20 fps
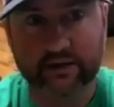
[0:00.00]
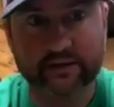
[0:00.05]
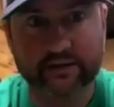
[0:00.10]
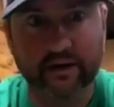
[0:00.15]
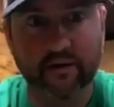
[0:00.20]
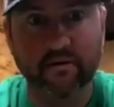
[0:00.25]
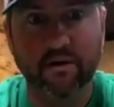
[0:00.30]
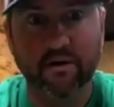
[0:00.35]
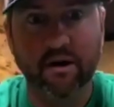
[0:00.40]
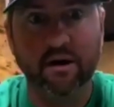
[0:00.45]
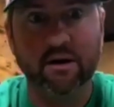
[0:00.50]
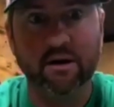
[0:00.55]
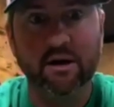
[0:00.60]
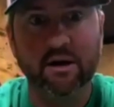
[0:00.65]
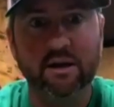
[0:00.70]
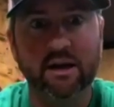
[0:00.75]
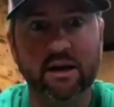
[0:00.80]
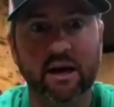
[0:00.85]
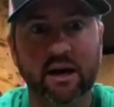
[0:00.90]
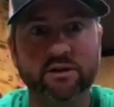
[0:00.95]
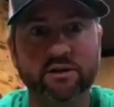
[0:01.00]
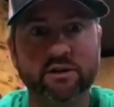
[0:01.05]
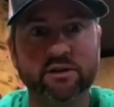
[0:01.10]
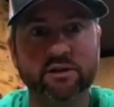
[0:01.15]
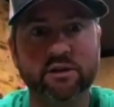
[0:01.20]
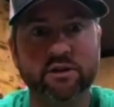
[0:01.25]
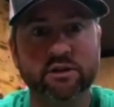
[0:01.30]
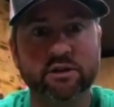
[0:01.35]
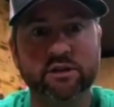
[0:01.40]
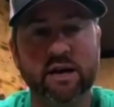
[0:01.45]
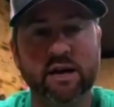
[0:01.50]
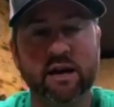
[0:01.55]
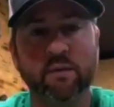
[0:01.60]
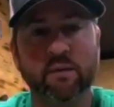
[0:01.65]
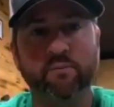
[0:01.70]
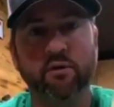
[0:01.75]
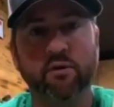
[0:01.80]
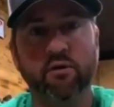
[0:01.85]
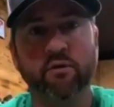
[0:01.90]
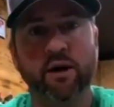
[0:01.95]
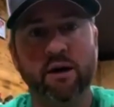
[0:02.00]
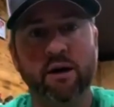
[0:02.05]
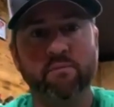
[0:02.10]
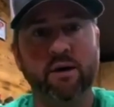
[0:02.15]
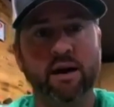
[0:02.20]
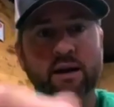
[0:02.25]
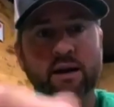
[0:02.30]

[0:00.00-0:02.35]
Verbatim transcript: So, uh, yeah, just just kind of pull that